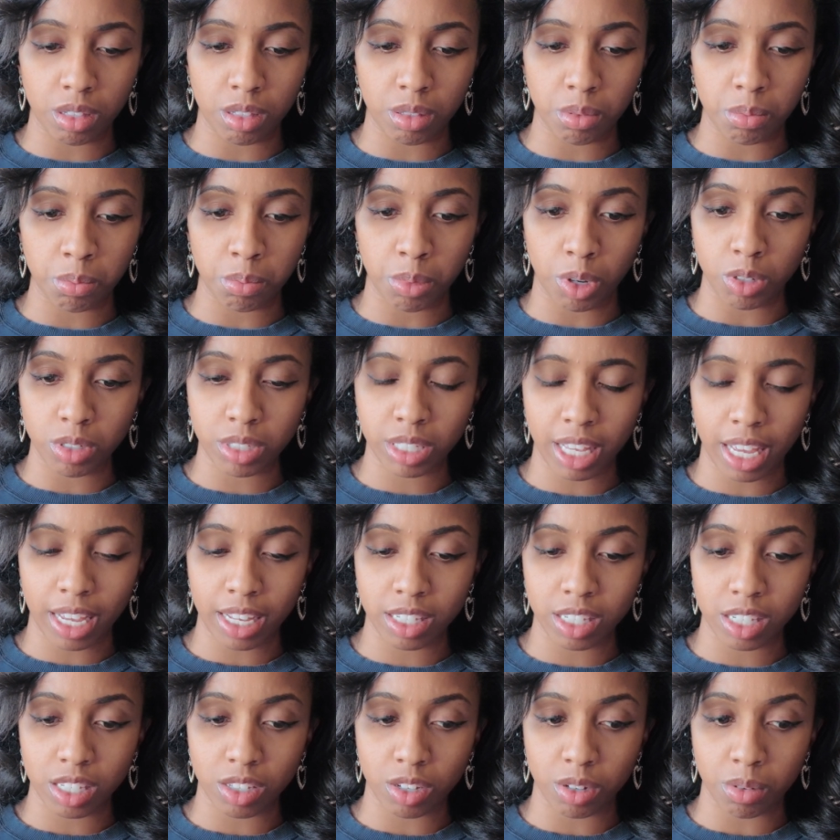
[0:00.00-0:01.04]
most
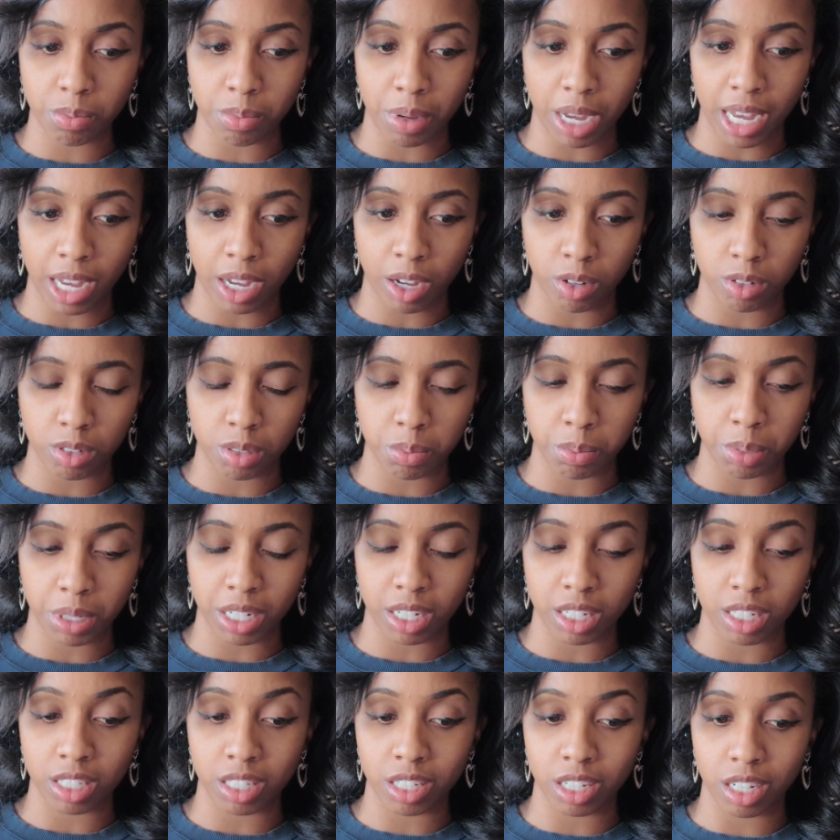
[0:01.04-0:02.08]
cases are mild, but
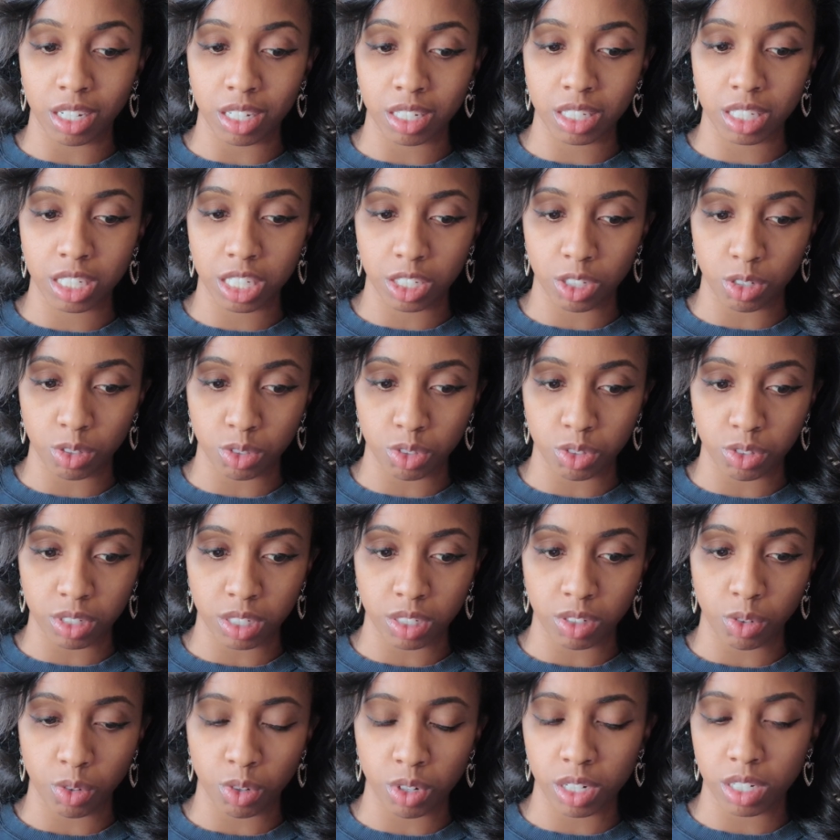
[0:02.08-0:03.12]
in young
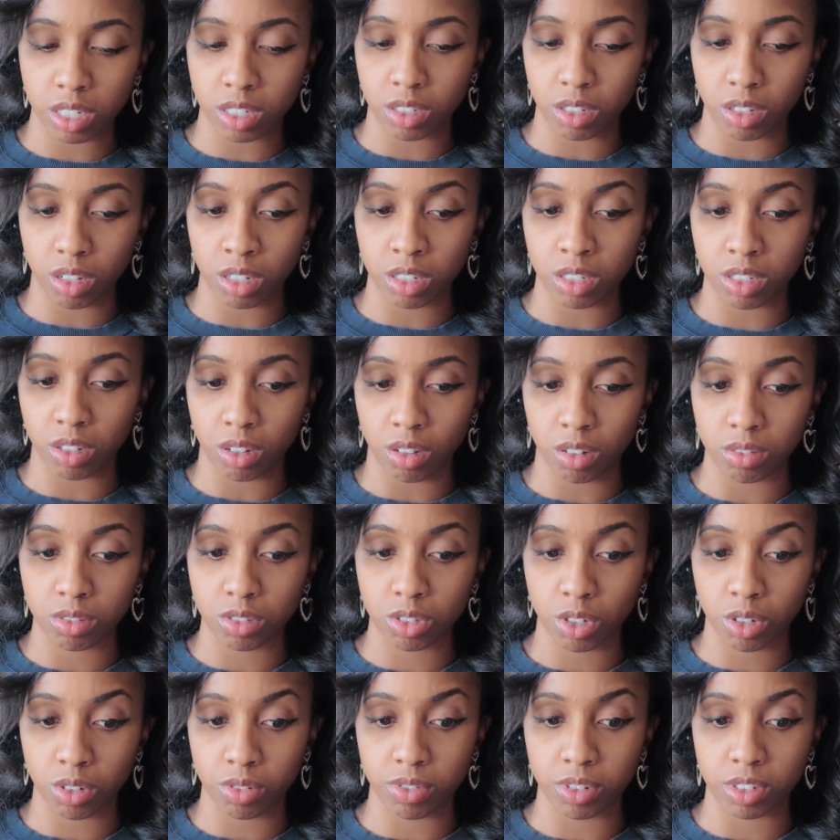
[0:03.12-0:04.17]
children or in
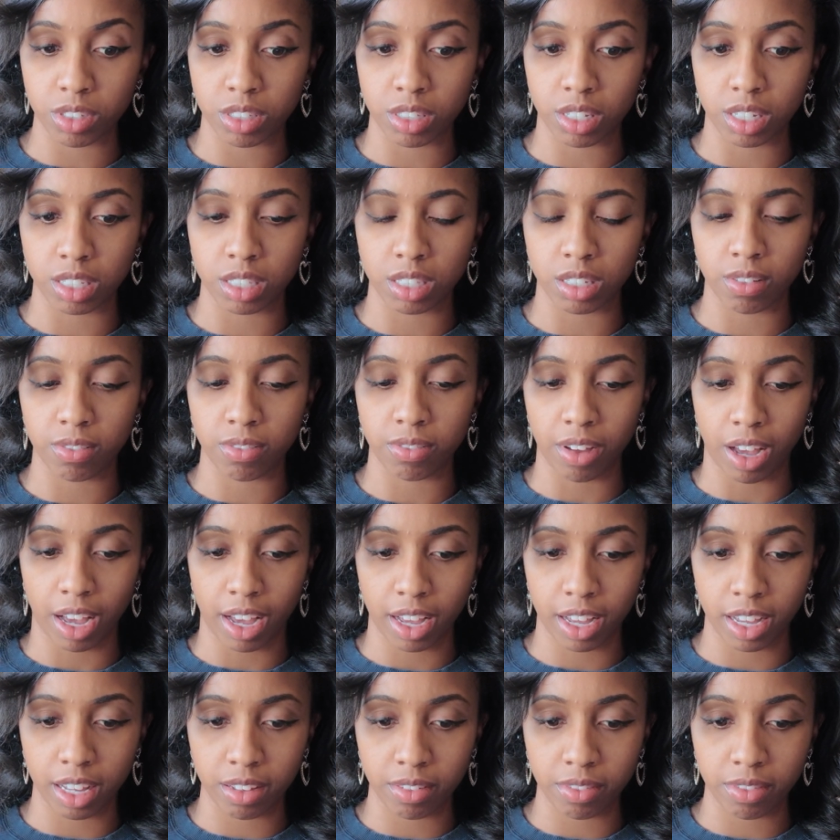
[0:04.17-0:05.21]
adults over 65.